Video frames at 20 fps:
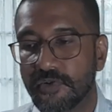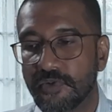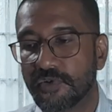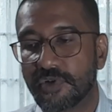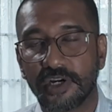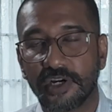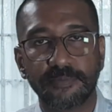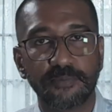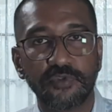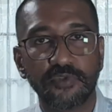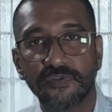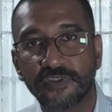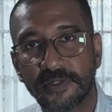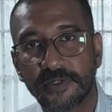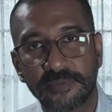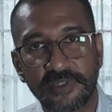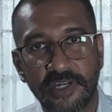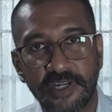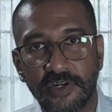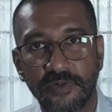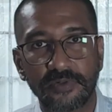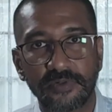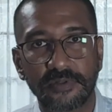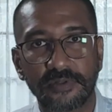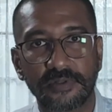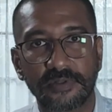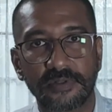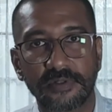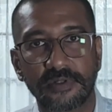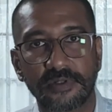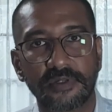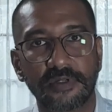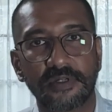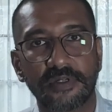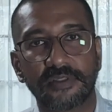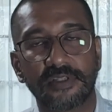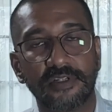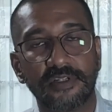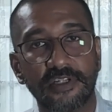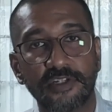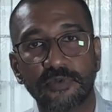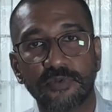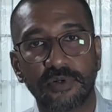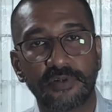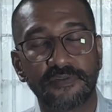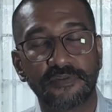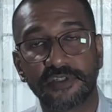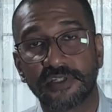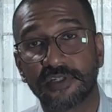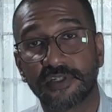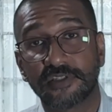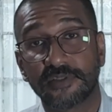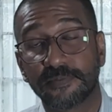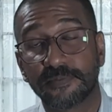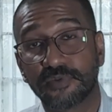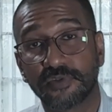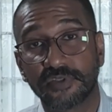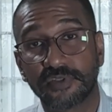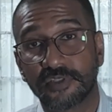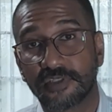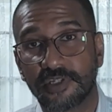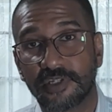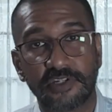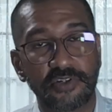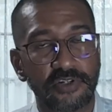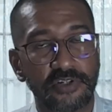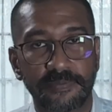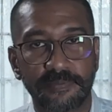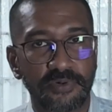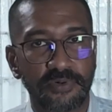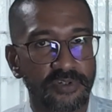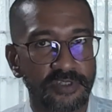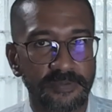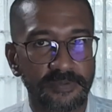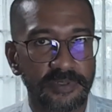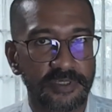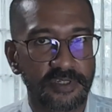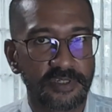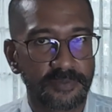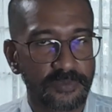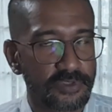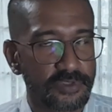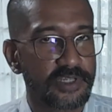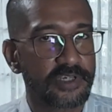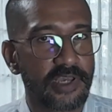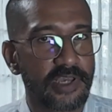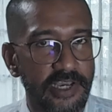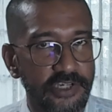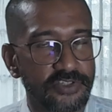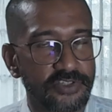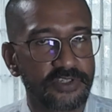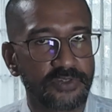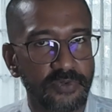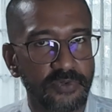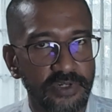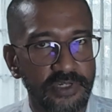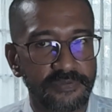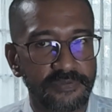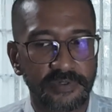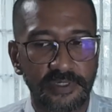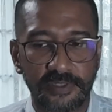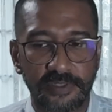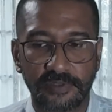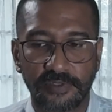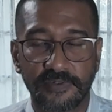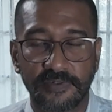You can't move them down the lead qualification process. They're not a prospect anymore. They're actually qualified.